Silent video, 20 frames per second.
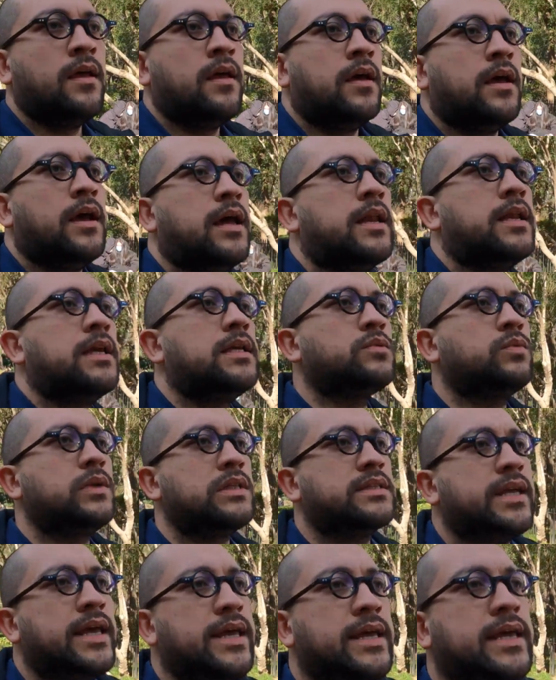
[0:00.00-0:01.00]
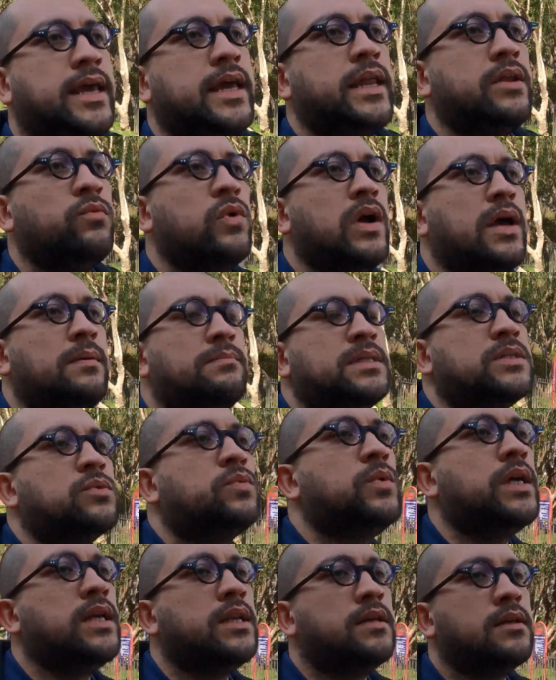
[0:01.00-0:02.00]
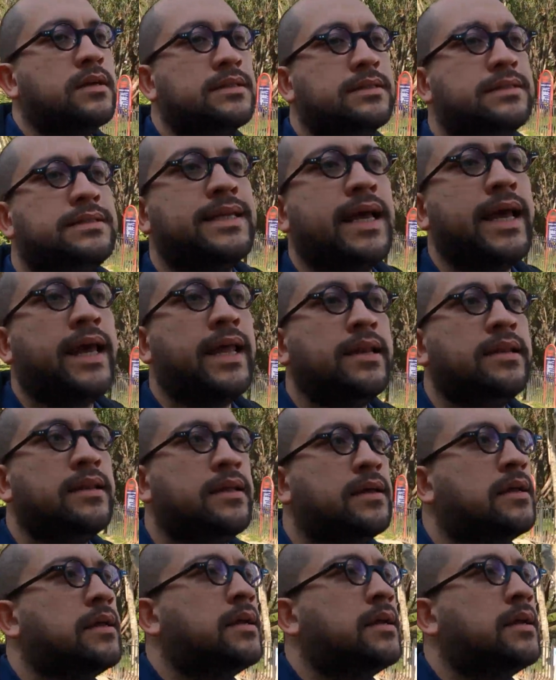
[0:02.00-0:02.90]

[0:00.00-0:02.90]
And it will take anywhere between 10